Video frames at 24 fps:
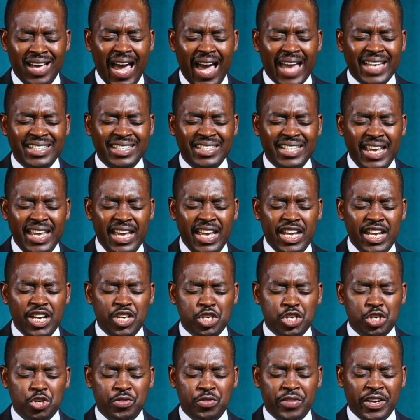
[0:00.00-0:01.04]
I
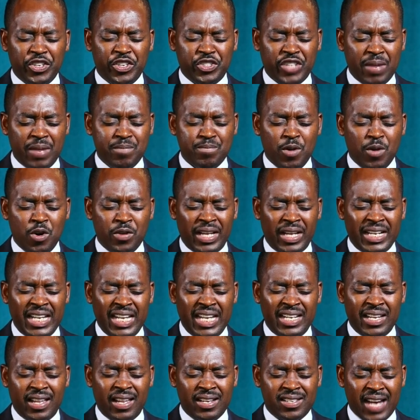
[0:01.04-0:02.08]
need you this time more than
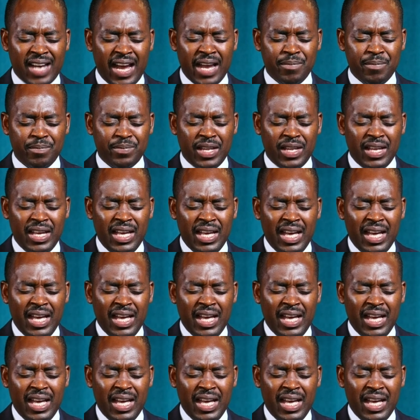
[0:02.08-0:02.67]
any other time.